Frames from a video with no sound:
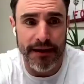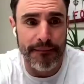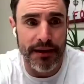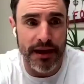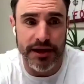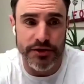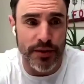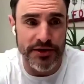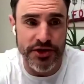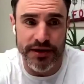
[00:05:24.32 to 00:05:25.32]
Yeah, because
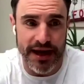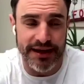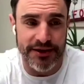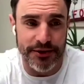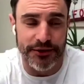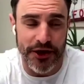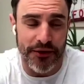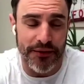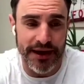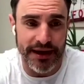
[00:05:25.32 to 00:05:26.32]
once you get it, you'll
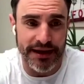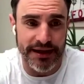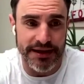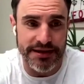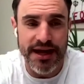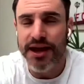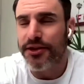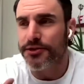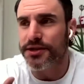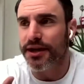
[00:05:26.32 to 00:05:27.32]
know. And it is,
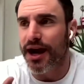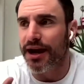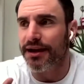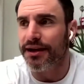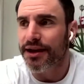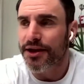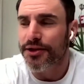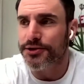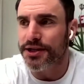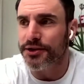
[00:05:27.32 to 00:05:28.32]

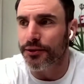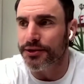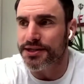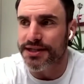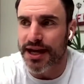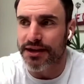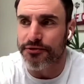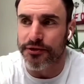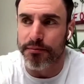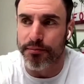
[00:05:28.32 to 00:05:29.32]
there's an old
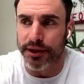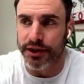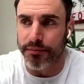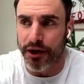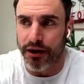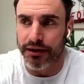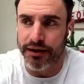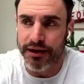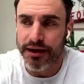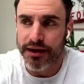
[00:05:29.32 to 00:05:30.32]
saying from Billabong
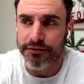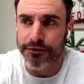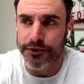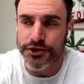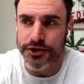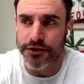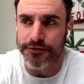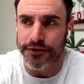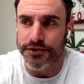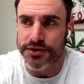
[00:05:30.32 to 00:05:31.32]
for
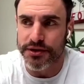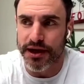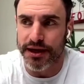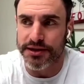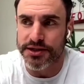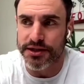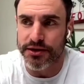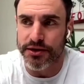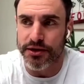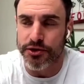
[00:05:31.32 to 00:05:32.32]
surfers. It's,
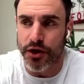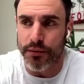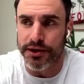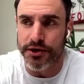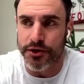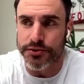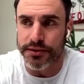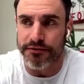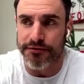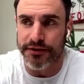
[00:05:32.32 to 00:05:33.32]
no one knows
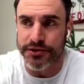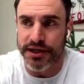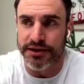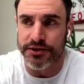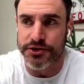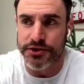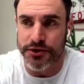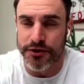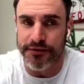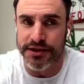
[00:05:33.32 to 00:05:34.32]
what it feels like to
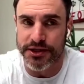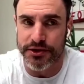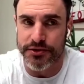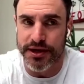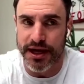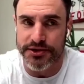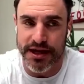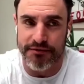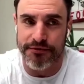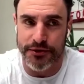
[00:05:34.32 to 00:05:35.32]
surf until you catch
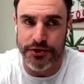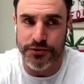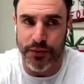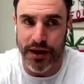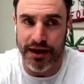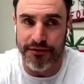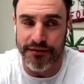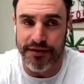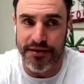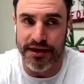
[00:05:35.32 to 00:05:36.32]
that first
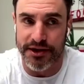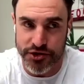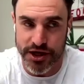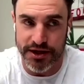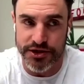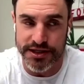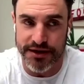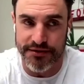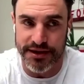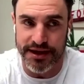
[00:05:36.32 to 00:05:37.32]
wave, and then it changes
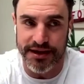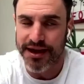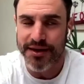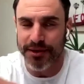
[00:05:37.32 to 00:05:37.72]
everything.